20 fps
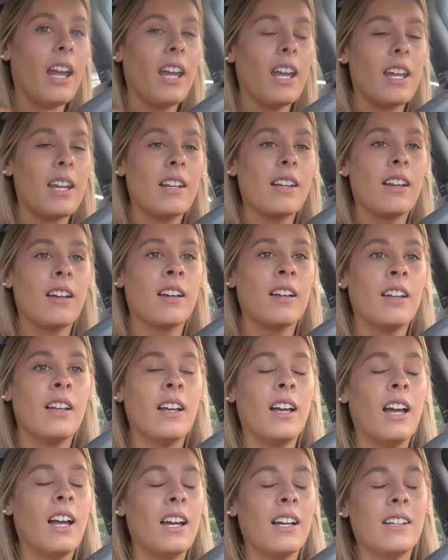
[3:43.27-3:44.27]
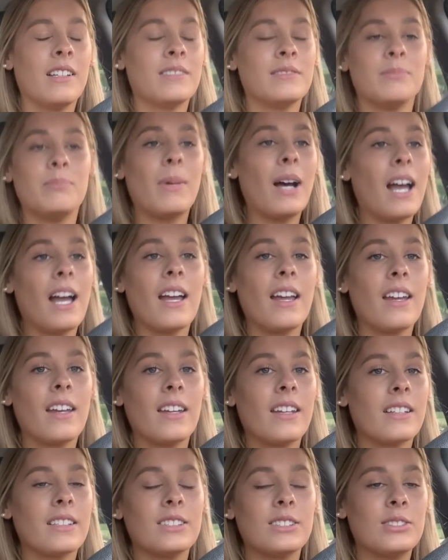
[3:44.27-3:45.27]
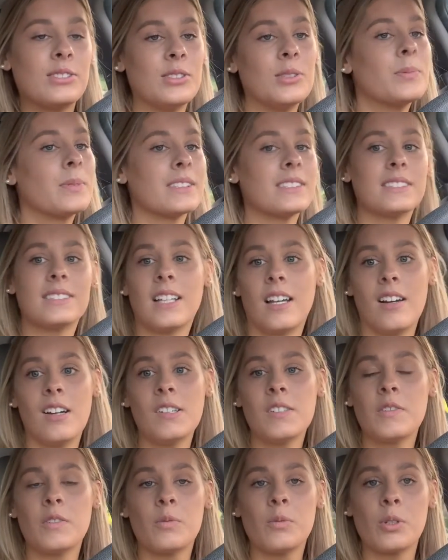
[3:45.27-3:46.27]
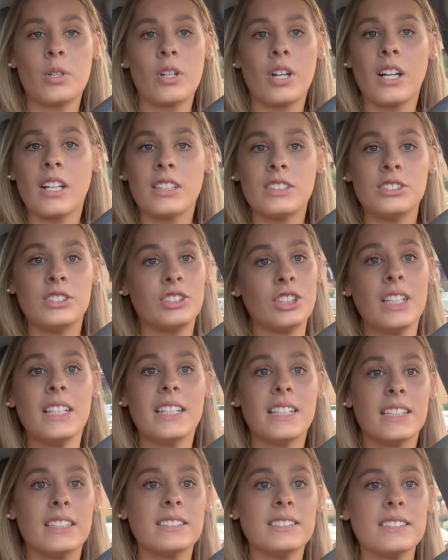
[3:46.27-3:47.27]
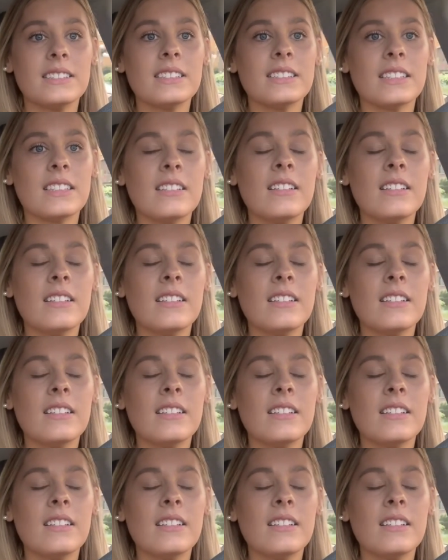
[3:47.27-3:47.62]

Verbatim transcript: and my stupid self wore jeans.